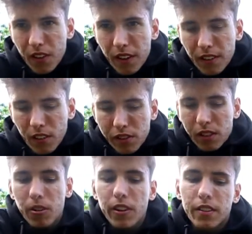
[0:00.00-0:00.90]
And obviously
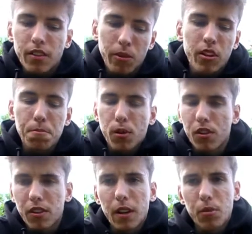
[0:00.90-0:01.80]
when I
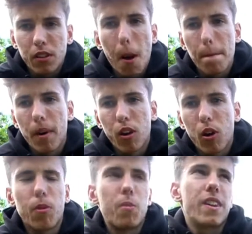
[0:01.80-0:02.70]
bought it, it was a lot
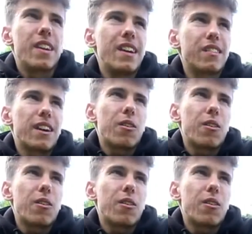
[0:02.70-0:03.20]
more money than it is now.